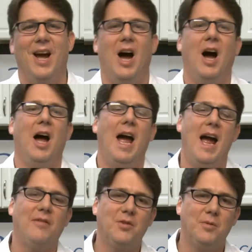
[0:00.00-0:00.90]

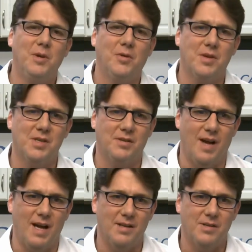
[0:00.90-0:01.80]
after we
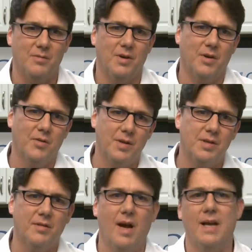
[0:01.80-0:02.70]
crystallize. So we're going to
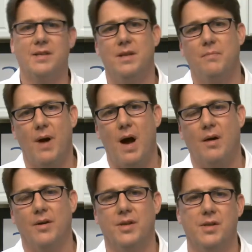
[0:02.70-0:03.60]
crystallize and then
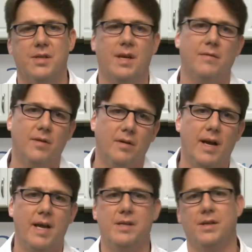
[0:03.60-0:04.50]
polish instead of
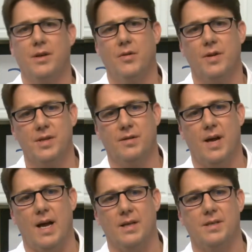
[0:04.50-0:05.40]
glaze and then
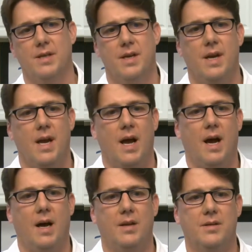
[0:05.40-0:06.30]
crystallize.
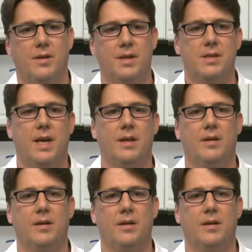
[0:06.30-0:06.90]
So let's take a